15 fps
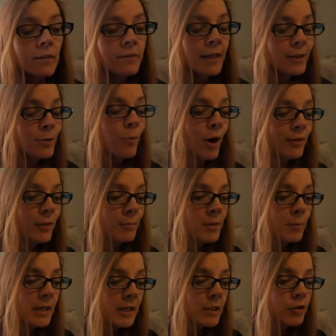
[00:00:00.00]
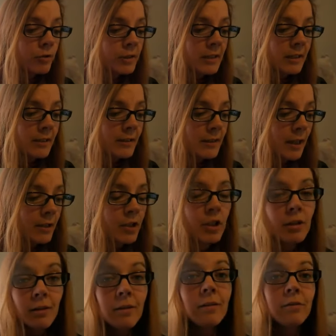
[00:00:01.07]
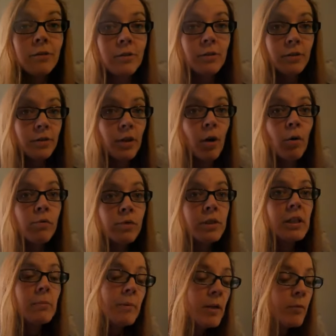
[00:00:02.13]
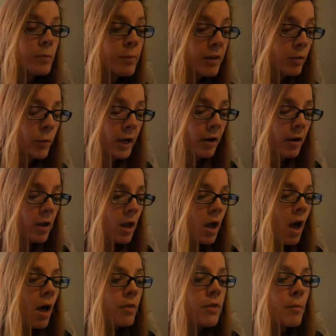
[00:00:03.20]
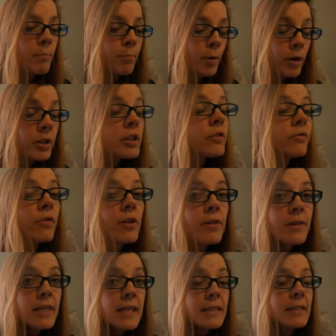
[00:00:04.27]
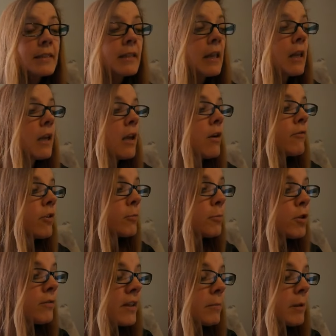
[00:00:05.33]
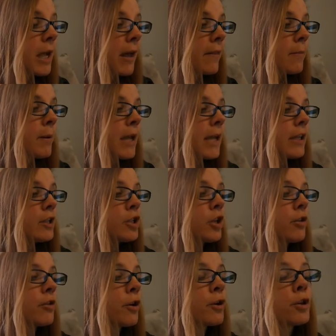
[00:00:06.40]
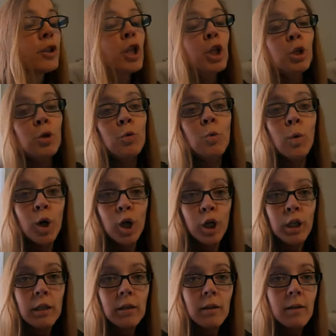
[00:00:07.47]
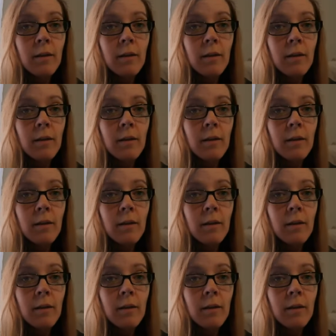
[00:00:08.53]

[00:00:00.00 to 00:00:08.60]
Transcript: that you want them to be interesting and such, those to me would be the winner. The books for this, for moving beyond the page, they're too wordy.